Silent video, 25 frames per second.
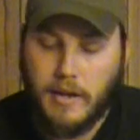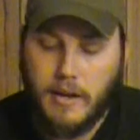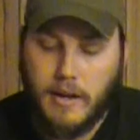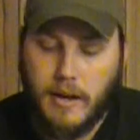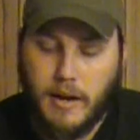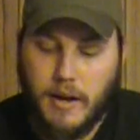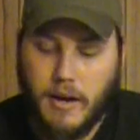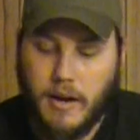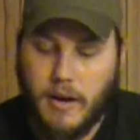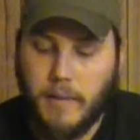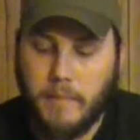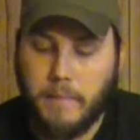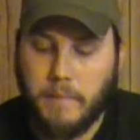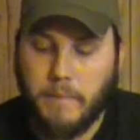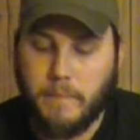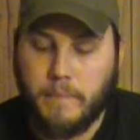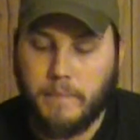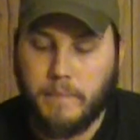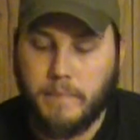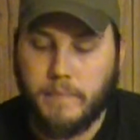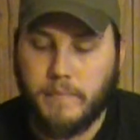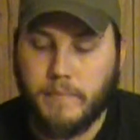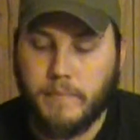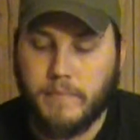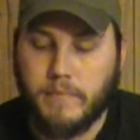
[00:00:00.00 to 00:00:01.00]

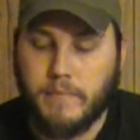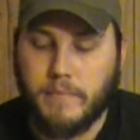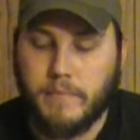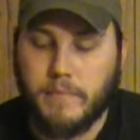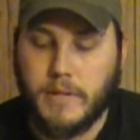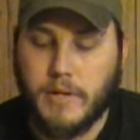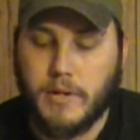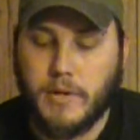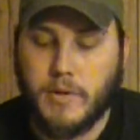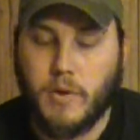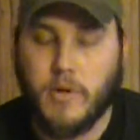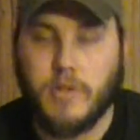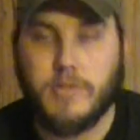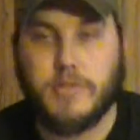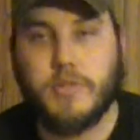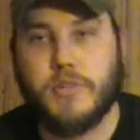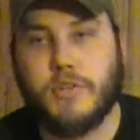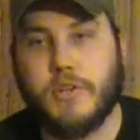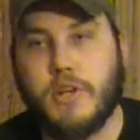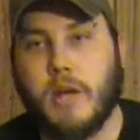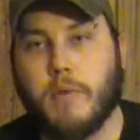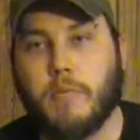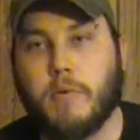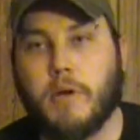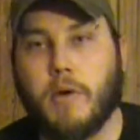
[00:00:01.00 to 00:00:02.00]
And of course the
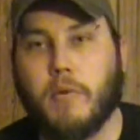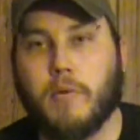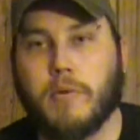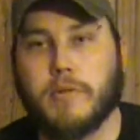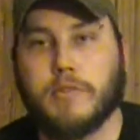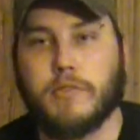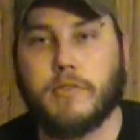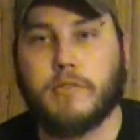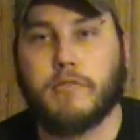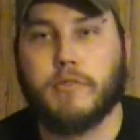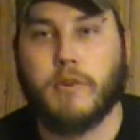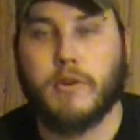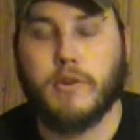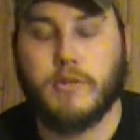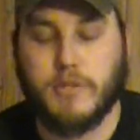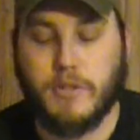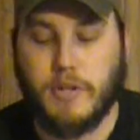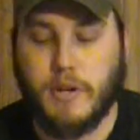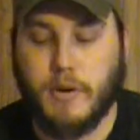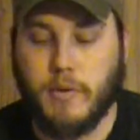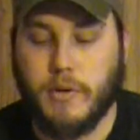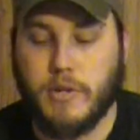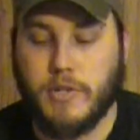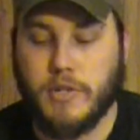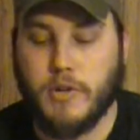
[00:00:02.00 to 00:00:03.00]
ShamWow wasn't the first,
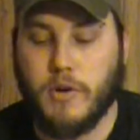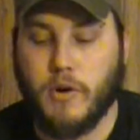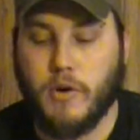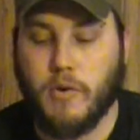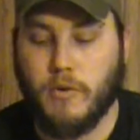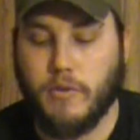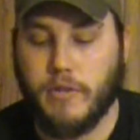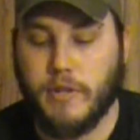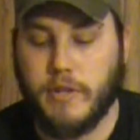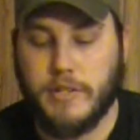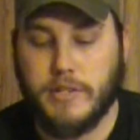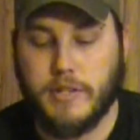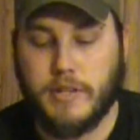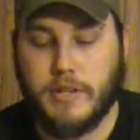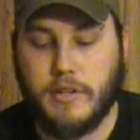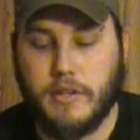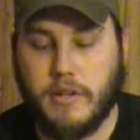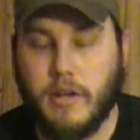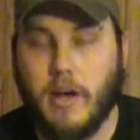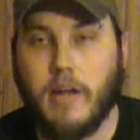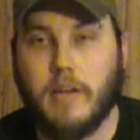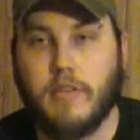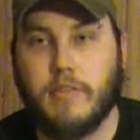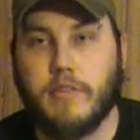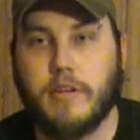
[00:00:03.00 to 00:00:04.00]
the original. These
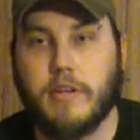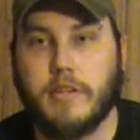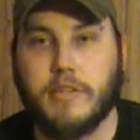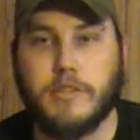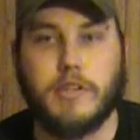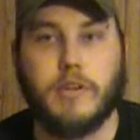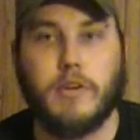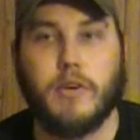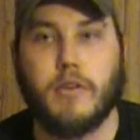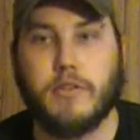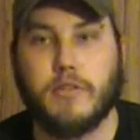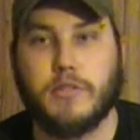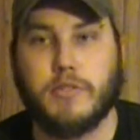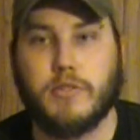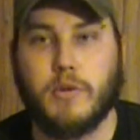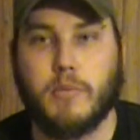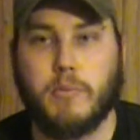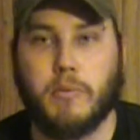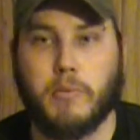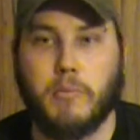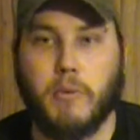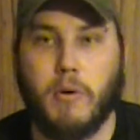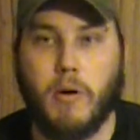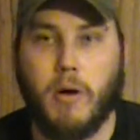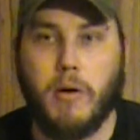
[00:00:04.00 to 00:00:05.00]
kind of things, you know, the
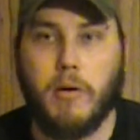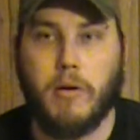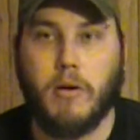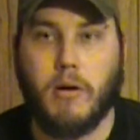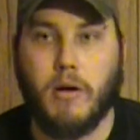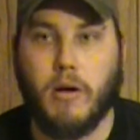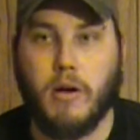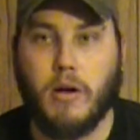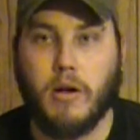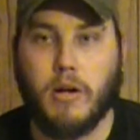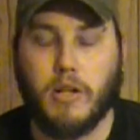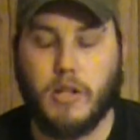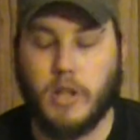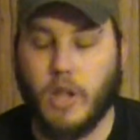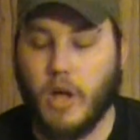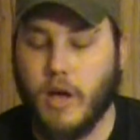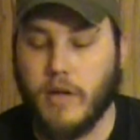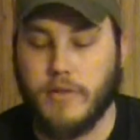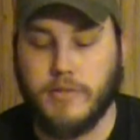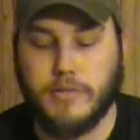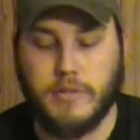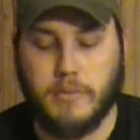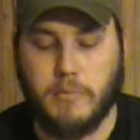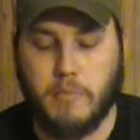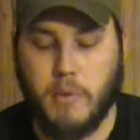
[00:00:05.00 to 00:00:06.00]
super
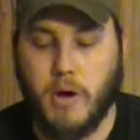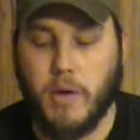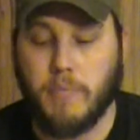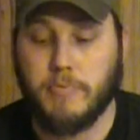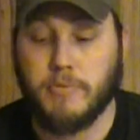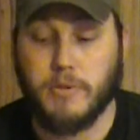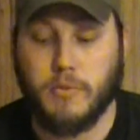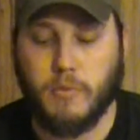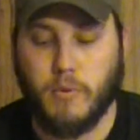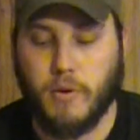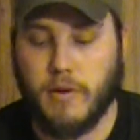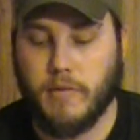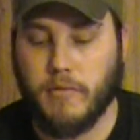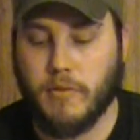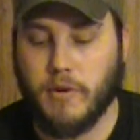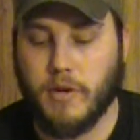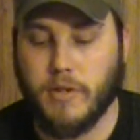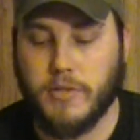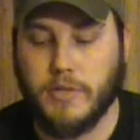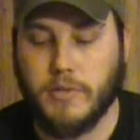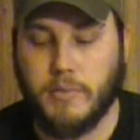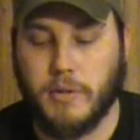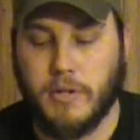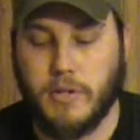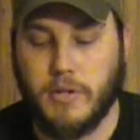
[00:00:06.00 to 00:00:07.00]
cloths and mops and whatever
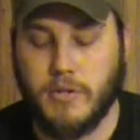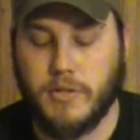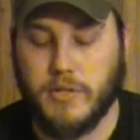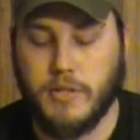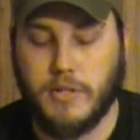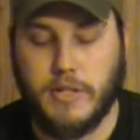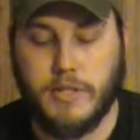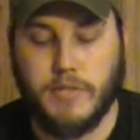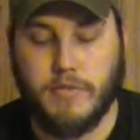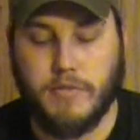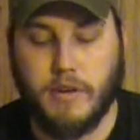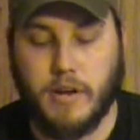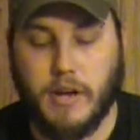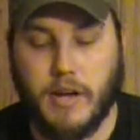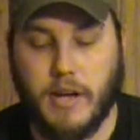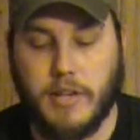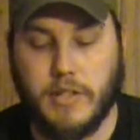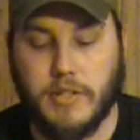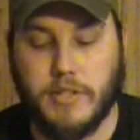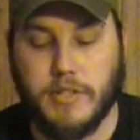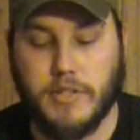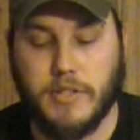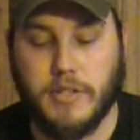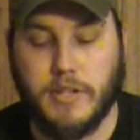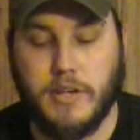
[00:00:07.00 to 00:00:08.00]
else have been using these for
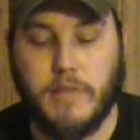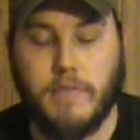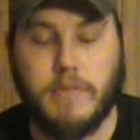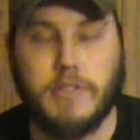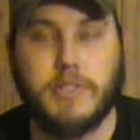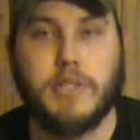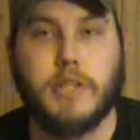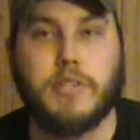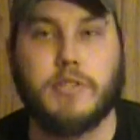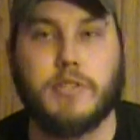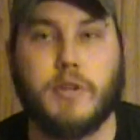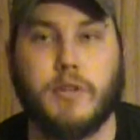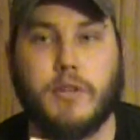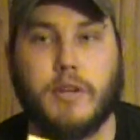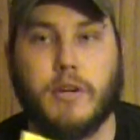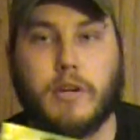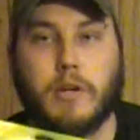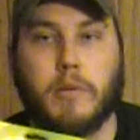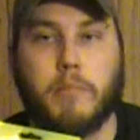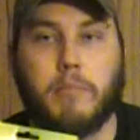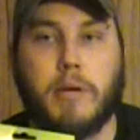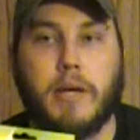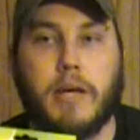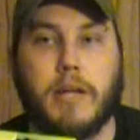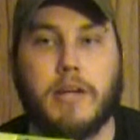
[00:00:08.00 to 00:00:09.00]
ages. It even says on there,
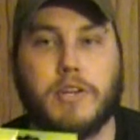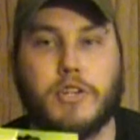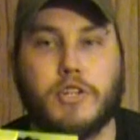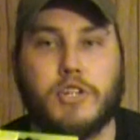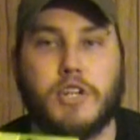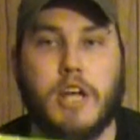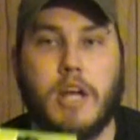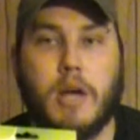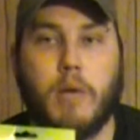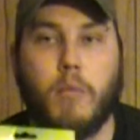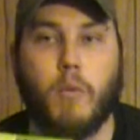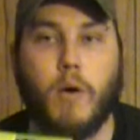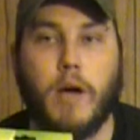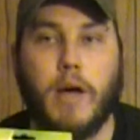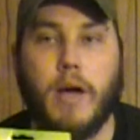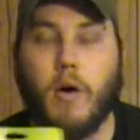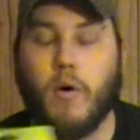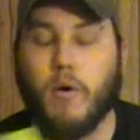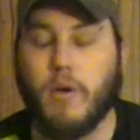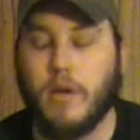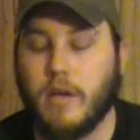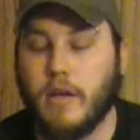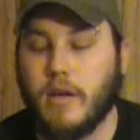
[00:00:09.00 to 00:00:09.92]
compared to ShamWow.